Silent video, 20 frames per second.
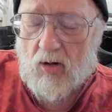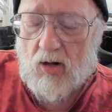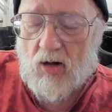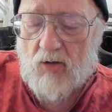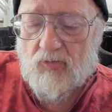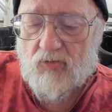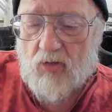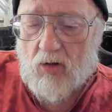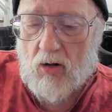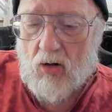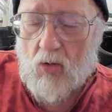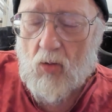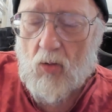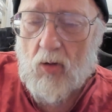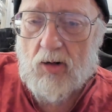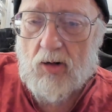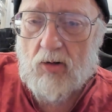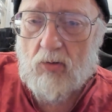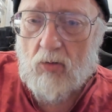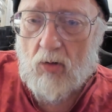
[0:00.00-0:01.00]
if you're
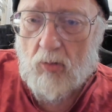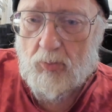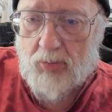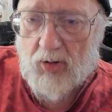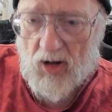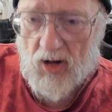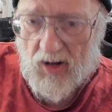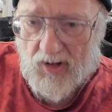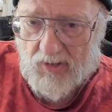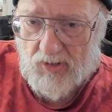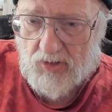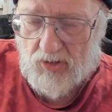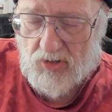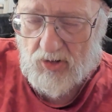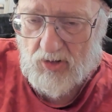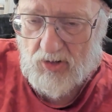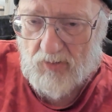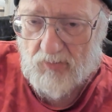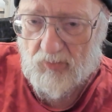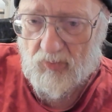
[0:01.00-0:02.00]
going to
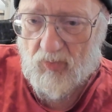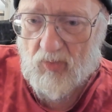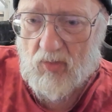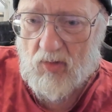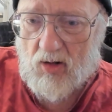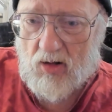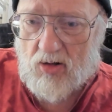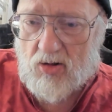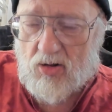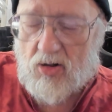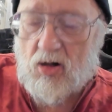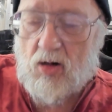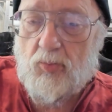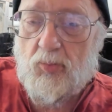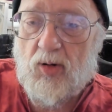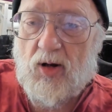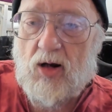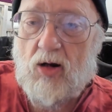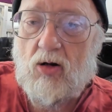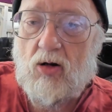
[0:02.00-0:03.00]
replace the
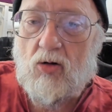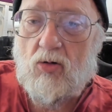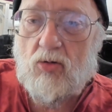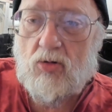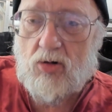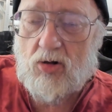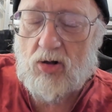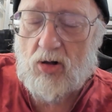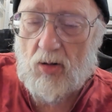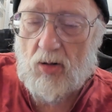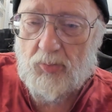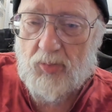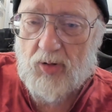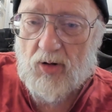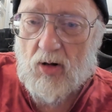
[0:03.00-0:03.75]
CPU chip